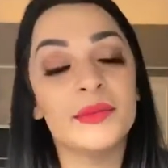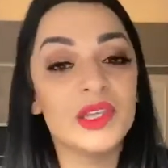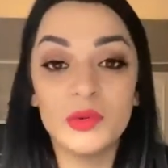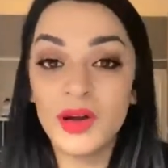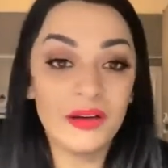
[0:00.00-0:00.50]

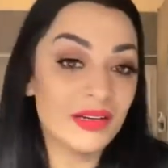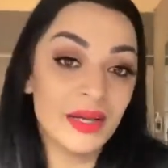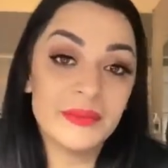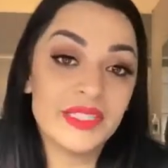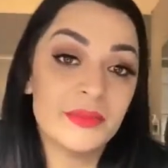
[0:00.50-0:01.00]
you can't
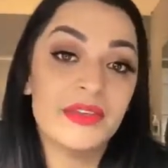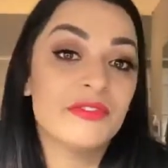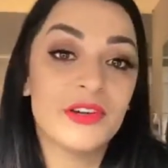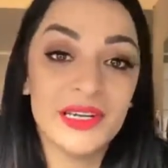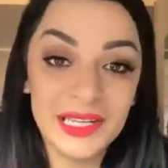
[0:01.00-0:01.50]
come to me
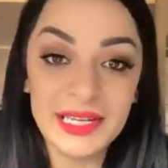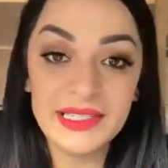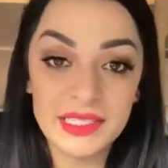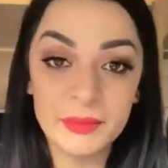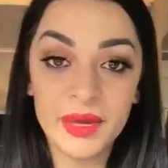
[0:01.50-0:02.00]
for at
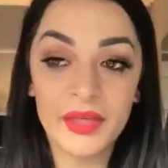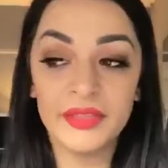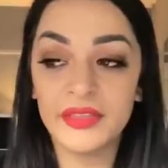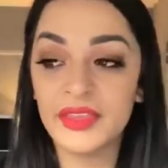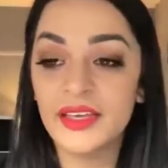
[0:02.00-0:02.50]
least a month.